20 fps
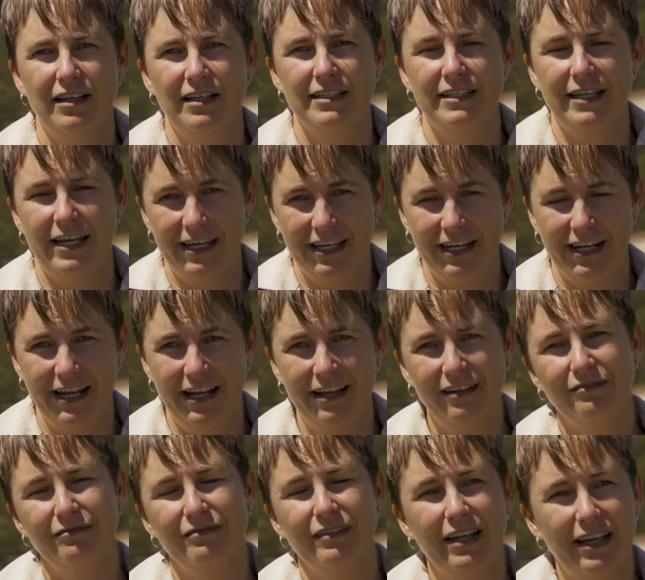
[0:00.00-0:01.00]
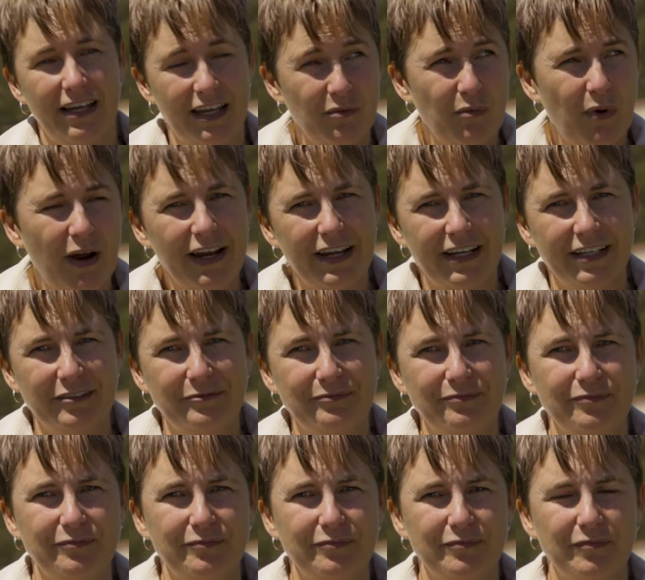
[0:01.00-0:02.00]
Take it out and weigh it.
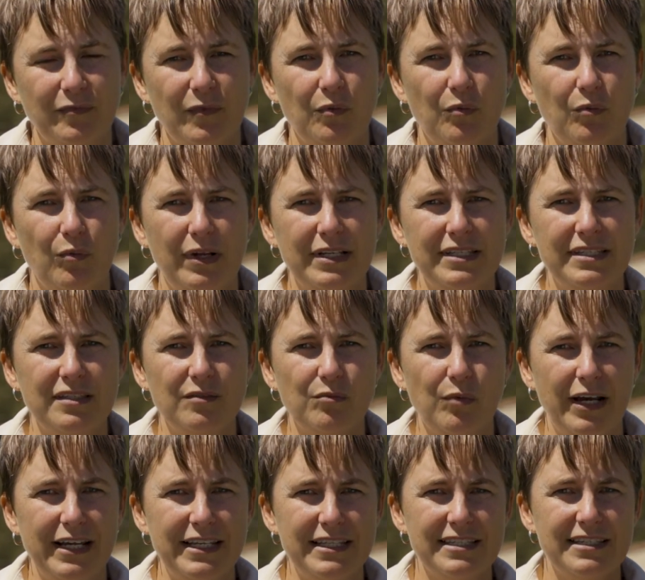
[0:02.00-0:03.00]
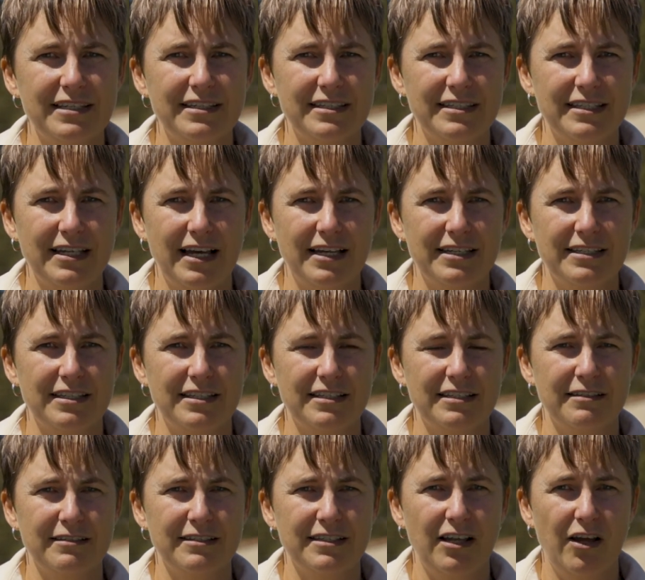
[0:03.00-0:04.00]
Once the weights start to
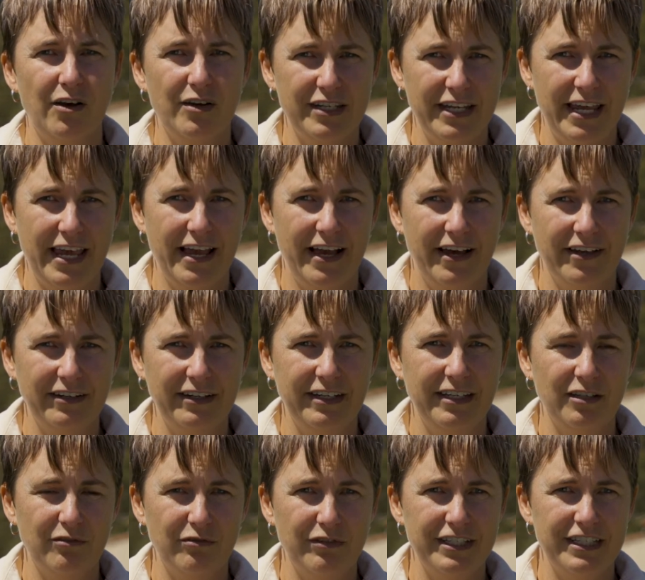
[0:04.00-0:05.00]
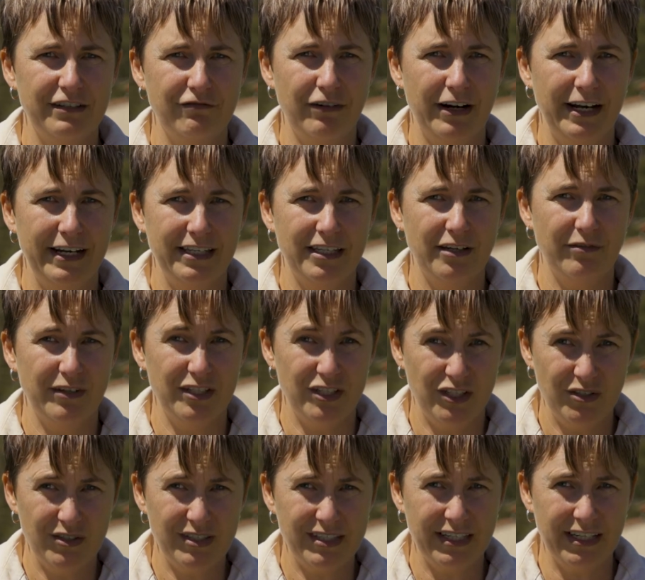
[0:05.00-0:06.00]
slow down in the rate they're
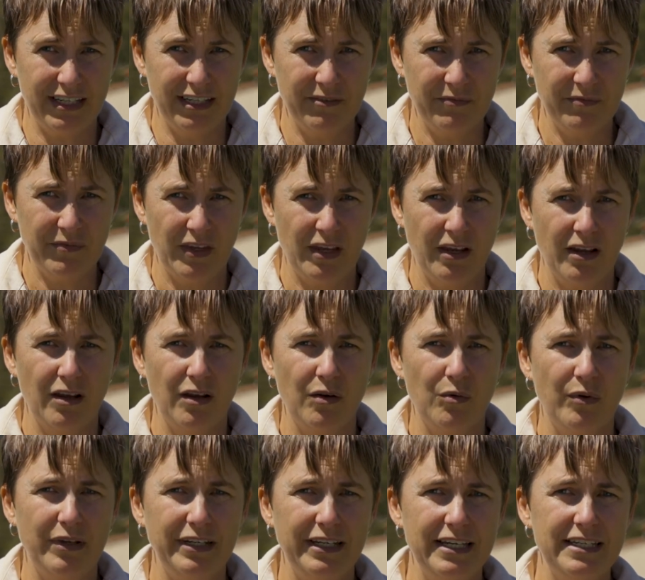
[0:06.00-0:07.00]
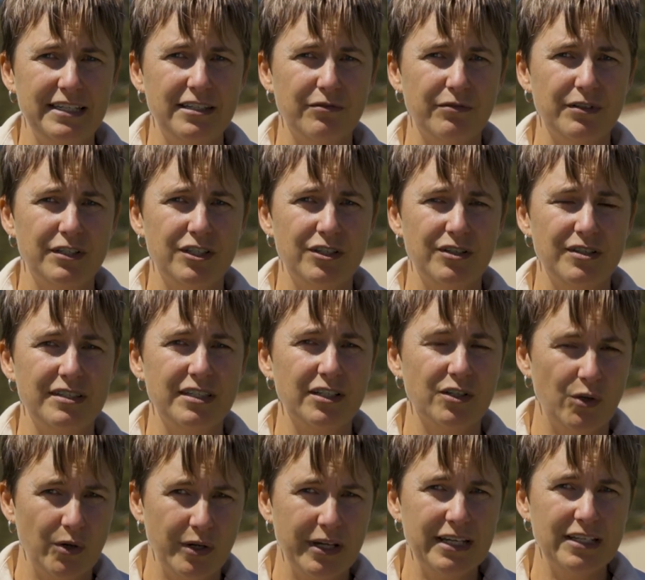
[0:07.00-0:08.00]
reducing, we need to reduce the
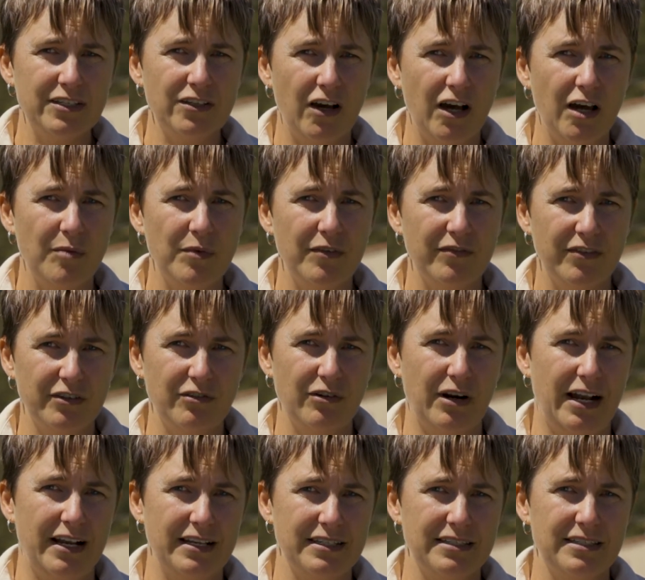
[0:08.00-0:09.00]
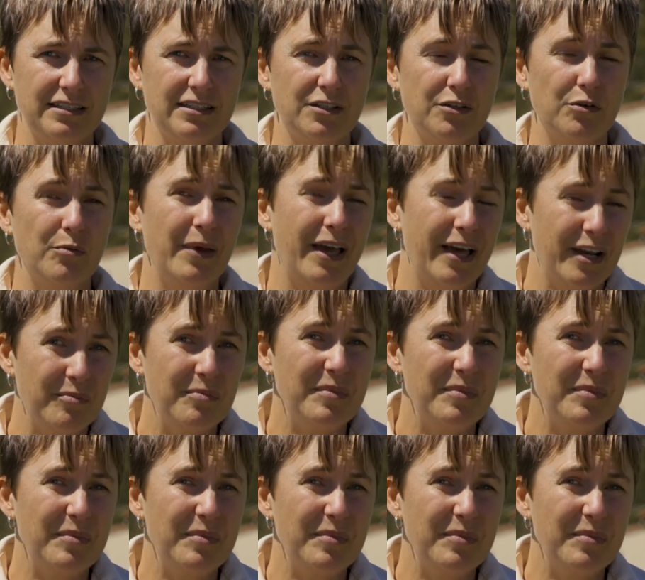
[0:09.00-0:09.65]
cooking time of the grass to about a